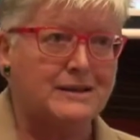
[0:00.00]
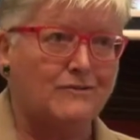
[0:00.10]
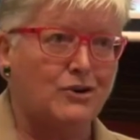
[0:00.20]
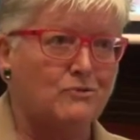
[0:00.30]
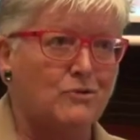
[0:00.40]
They've
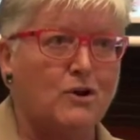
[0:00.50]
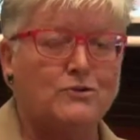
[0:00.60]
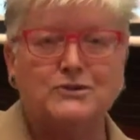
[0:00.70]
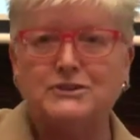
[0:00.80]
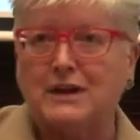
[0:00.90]
got a
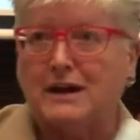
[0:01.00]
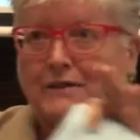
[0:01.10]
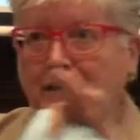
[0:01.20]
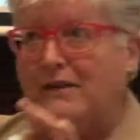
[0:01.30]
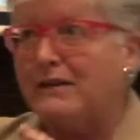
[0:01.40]
roast.
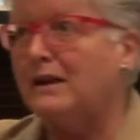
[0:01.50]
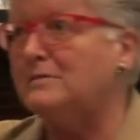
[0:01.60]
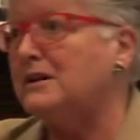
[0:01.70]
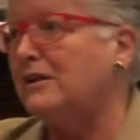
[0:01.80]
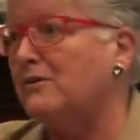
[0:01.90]
The other club
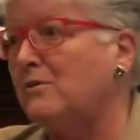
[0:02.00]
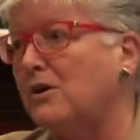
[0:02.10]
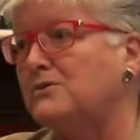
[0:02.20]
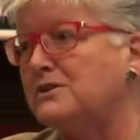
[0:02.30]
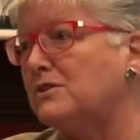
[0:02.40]
down the
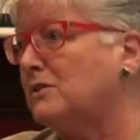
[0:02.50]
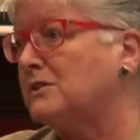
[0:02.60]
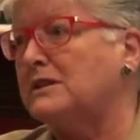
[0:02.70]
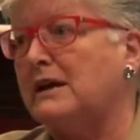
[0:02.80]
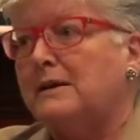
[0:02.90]
road's
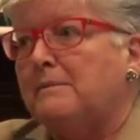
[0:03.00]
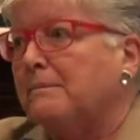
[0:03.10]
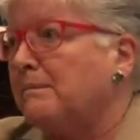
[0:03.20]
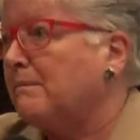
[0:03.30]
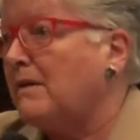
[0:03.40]
got
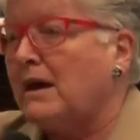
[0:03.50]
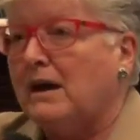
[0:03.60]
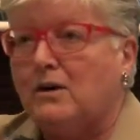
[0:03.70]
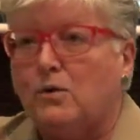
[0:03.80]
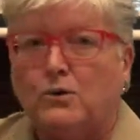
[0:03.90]

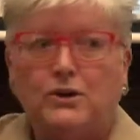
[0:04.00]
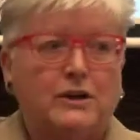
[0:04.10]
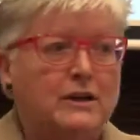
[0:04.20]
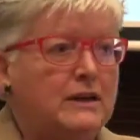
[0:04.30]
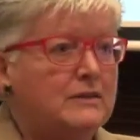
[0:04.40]

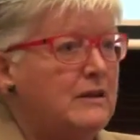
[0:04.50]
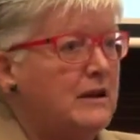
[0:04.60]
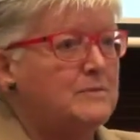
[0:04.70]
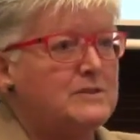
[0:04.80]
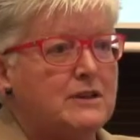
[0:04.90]
all-you-can-eat
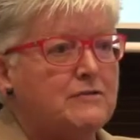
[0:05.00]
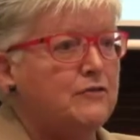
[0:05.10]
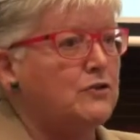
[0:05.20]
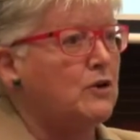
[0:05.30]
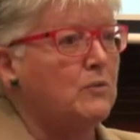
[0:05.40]

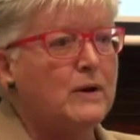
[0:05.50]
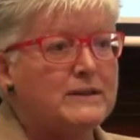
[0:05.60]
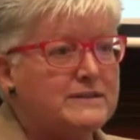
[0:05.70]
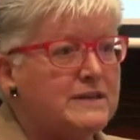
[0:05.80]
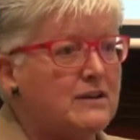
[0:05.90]
seafood on
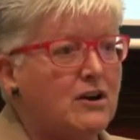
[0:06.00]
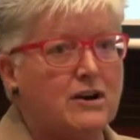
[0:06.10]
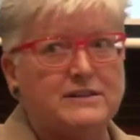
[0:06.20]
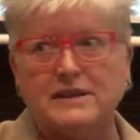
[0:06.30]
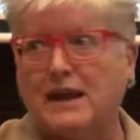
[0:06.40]
Wednesday
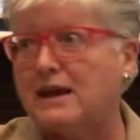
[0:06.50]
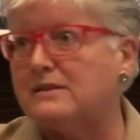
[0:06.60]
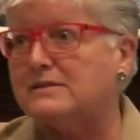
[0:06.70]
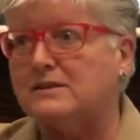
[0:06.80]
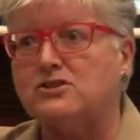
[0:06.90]
nights,
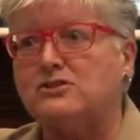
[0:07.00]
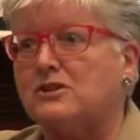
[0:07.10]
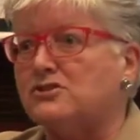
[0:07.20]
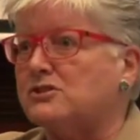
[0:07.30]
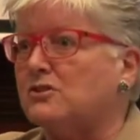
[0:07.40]
and such
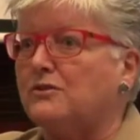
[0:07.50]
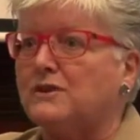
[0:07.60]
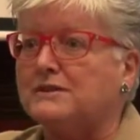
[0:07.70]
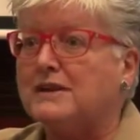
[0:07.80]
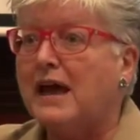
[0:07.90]
has got
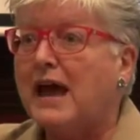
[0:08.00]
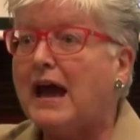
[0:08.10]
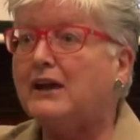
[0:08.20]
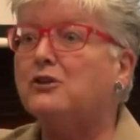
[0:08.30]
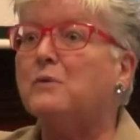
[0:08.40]
this.
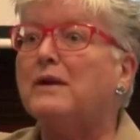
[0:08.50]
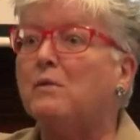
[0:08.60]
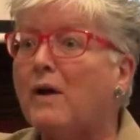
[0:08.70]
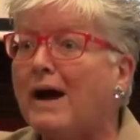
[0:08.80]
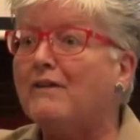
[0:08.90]
And you went,
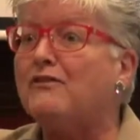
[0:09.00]
wow,